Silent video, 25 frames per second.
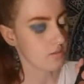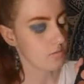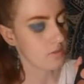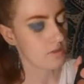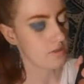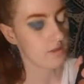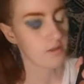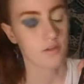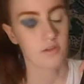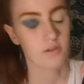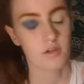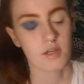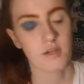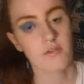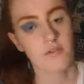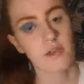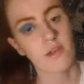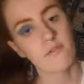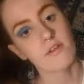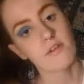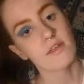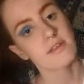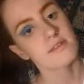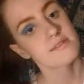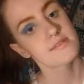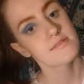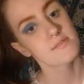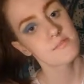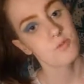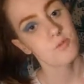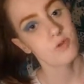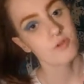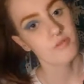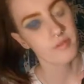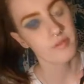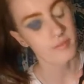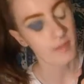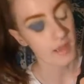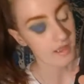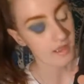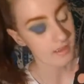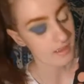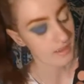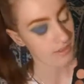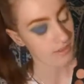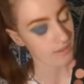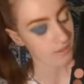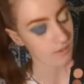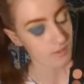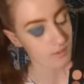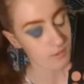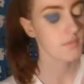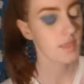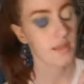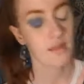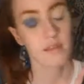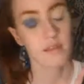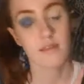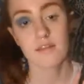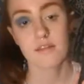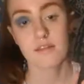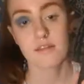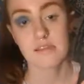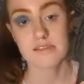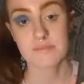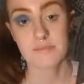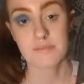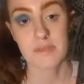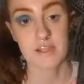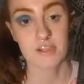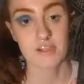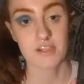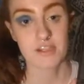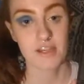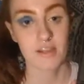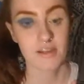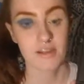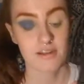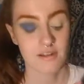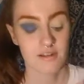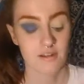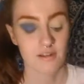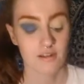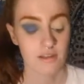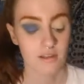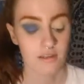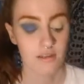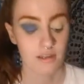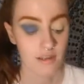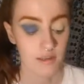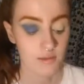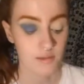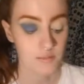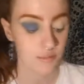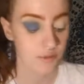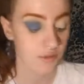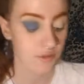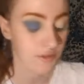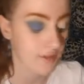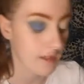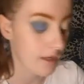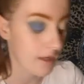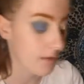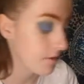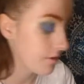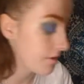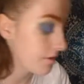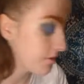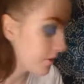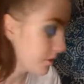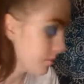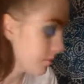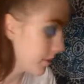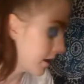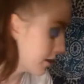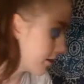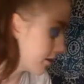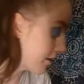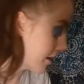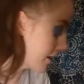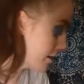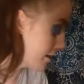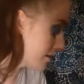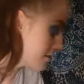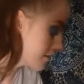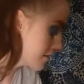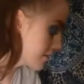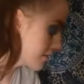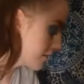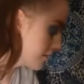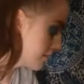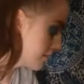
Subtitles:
with the 35S Morphe palette and go in, get this pink shade and put that one through my crease.